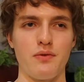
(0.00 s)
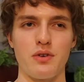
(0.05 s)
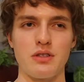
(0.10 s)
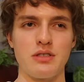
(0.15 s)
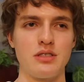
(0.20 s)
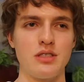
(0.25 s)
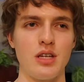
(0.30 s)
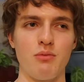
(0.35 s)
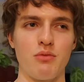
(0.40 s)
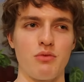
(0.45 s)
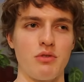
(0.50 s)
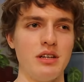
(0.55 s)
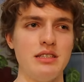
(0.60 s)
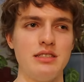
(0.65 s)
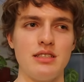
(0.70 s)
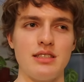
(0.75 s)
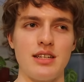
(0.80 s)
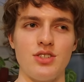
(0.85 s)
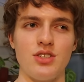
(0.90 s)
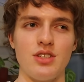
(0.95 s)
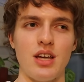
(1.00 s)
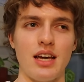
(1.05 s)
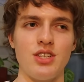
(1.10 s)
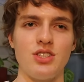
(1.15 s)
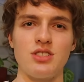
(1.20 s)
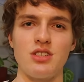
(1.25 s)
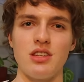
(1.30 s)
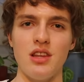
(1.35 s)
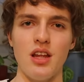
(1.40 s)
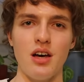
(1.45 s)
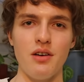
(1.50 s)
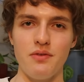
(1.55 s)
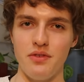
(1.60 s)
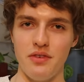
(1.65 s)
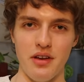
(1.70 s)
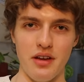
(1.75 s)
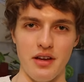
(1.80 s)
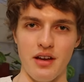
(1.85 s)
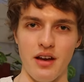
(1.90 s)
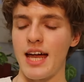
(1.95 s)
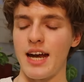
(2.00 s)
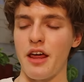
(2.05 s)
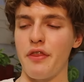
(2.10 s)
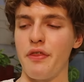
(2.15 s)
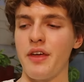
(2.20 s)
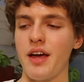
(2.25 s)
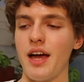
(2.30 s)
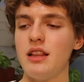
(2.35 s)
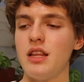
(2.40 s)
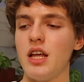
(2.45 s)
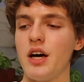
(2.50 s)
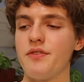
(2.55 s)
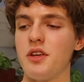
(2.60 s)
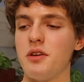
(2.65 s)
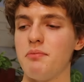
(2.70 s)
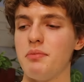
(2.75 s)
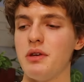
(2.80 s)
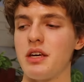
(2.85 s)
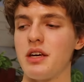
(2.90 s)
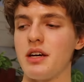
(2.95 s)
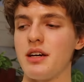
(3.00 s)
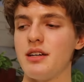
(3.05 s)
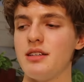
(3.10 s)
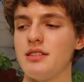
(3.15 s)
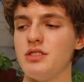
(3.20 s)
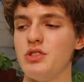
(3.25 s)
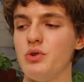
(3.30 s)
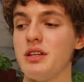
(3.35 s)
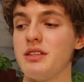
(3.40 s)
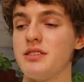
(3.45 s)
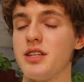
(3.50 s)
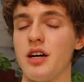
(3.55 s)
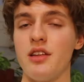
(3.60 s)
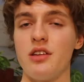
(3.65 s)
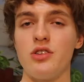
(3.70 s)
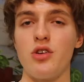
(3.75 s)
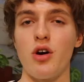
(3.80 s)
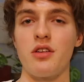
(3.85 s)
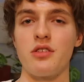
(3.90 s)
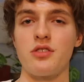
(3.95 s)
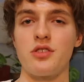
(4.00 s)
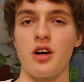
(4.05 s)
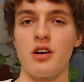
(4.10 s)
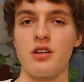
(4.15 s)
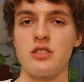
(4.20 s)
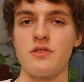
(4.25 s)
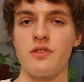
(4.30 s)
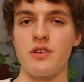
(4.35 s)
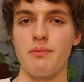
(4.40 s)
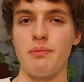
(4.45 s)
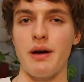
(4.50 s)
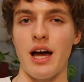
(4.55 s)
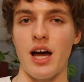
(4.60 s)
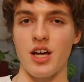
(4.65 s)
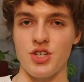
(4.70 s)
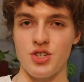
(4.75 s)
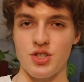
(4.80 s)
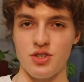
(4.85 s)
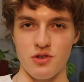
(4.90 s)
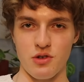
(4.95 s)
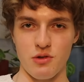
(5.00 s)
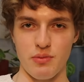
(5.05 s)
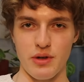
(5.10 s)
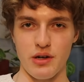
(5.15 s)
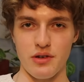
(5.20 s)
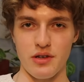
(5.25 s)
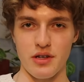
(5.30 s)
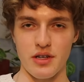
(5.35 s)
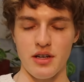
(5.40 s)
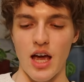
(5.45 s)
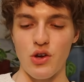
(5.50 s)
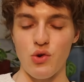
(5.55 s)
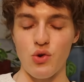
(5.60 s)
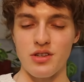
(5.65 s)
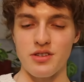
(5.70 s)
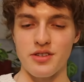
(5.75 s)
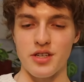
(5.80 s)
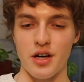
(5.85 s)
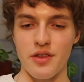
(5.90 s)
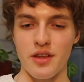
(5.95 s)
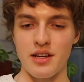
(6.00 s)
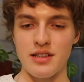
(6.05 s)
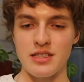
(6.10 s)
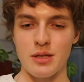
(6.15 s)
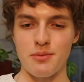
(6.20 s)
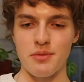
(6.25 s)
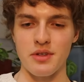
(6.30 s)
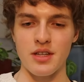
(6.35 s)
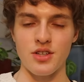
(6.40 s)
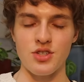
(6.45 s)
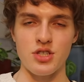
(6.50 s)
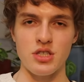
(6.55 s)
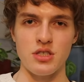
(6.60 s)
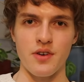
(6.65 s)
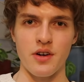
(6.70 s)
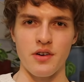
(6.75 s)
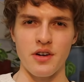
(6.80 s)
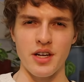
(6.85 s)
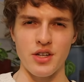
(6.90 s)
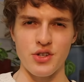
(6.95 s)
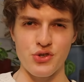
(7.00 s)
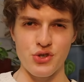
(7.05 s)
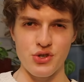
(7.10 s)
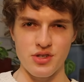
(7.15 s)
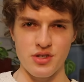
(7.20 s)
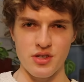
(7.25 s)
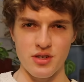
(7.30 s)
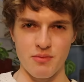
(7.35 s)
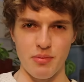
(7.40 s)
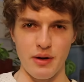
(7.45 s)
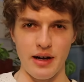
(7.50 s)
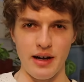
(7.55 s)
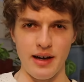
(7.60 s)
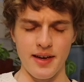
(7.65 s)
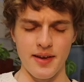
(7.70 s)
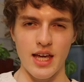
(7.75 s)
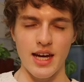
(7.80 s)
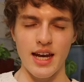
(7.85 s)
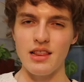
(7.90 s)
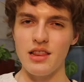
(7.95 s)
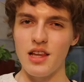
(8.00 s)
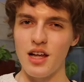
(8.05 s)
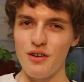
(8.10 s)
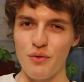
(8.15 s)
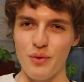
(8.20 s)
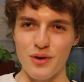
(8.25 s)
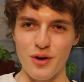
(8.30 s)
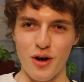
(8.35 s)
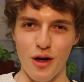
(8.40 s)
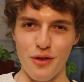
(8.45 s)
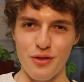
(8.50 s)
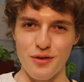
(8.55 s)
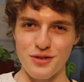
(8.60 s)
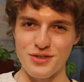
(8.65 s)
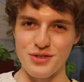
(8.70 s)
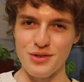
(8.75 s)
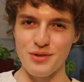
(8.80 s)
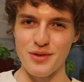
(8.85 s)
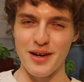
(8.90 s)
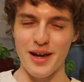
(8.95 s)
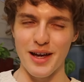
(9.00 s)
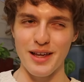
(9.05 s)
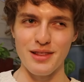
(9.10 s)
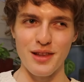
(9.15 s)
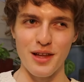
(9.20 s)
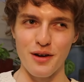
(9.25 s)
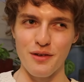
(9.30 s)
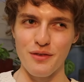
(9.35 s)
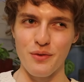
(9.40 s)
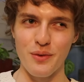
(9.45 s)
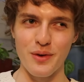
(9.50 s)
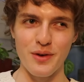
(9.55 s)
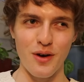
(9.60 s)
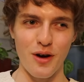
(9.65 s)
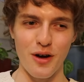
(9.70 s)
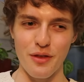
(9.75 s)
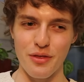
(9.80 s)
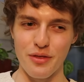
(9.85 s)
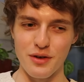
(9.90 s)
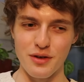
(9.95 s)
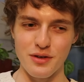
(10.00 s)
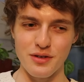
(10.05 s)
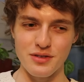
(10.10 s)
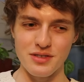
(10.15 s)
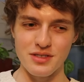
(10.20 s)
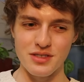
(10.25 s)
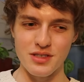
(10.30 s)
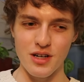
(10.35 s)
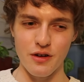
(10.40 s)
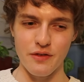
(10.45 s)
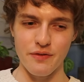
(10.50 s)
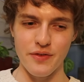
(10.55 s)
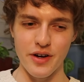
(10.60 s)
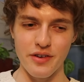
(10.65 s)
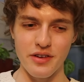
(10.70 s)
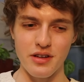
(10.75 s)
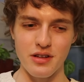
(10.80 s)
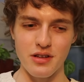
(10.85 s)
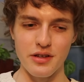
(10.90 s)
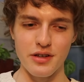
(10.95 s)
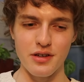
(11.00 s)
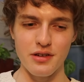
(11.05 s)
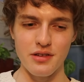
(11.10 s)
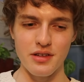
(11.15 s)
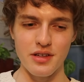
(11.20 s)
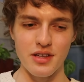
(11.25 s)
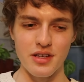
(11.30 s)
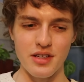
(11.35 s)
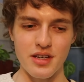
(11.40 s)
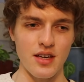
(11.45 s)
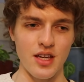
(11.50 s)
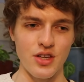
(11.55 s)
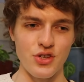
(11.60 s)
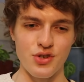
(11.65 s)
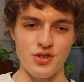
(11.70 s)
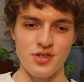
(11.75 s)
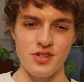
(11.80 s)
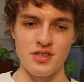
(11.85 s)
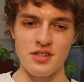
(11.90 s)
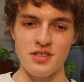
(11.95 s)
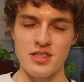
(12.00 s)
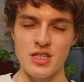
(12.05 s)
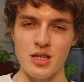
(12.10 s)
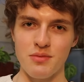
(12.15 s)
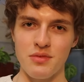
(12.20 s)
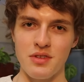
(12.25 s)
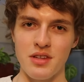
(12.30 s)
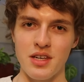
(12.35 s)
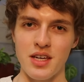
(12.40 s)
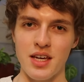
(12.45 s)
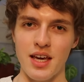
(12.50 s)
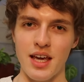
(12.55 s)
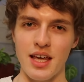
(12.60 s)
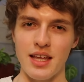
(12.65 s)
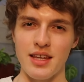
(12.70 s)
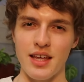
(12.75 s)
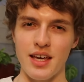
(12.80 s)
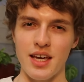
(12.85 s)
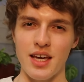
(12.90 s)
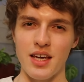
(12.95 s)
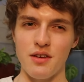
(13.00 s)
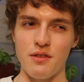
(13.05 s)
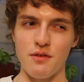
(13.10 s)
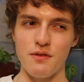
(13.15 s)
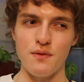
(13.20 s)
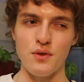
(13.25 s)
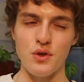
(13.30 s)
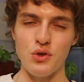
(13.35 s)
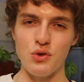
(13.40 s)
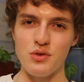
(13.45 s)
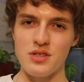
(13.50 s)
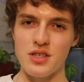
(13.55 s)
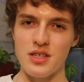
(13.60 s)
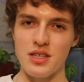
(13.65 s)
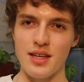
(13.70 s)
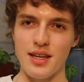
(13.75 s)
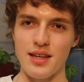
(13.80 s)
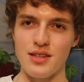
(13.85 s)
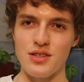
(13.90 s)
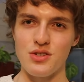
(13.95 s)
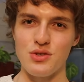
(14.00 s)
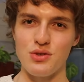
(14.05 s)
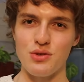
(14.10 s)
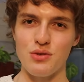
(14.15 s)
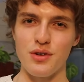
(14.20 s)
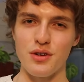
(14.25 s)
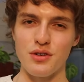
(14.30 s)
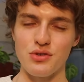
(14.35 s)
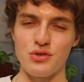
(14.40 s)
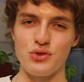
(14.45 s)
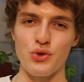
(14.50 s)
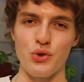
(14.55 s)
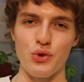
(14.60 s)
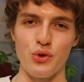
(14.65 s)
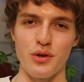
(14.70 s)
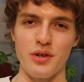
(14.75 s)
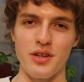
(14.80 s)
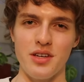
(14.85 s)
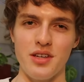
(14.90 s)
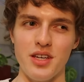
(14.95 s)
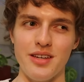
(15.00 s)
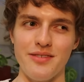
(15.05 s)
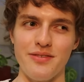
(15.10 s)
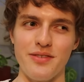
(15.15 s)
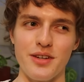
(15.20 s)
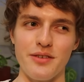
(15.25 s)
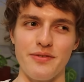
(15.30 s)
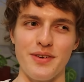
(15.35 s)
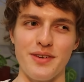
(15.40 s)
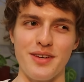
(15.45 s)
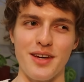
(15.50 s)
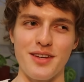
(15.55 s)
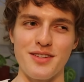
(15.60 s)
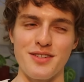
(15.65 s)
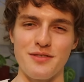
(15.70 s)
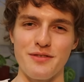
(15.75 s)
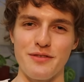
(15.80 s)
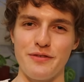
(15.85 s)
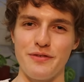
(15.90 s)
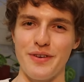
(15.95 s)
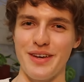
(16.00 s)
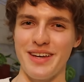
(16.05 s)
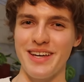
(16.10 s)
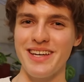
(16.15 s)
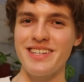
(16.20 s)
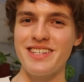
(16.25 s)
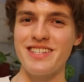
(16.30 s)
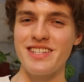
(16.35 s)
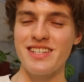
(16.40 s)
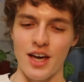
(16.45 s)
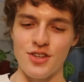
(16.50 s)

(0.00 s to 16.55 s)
for some reason, I just, I just loved it. And I think I loved it because you can tell that Donna Tartt is very passionate about it, and you can tell that it's something that she's very interested by. And I love when authors do that. I love when authors are very clearly interested in something and they infuse it into their story, even if it doesn't fit.